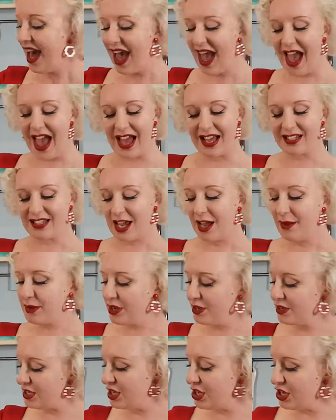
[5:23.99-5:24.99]
and I'm
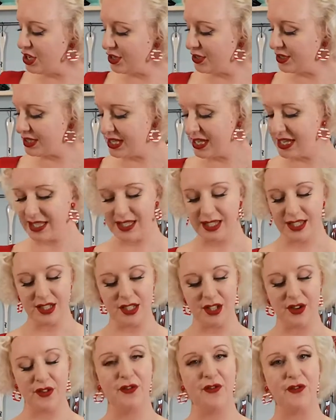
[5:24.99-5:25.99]
going to use this
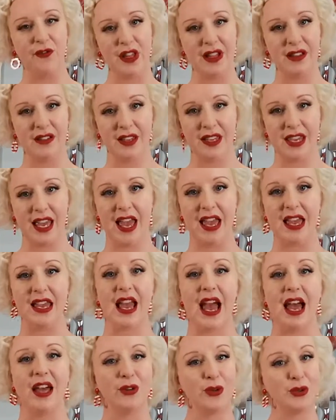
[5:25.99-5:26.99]
to fill the cake
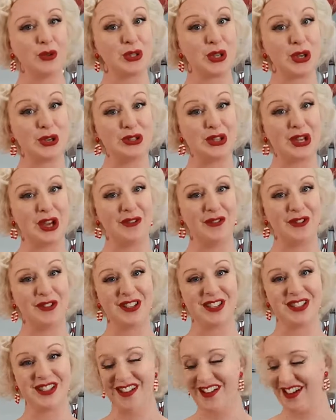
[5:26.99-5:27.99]
and also to cover the
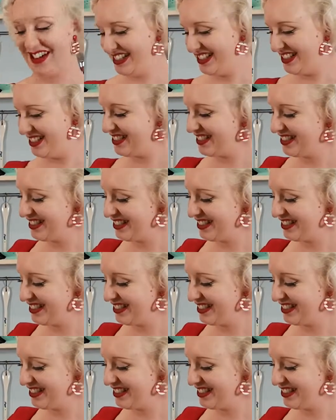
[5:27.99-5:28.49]
sides.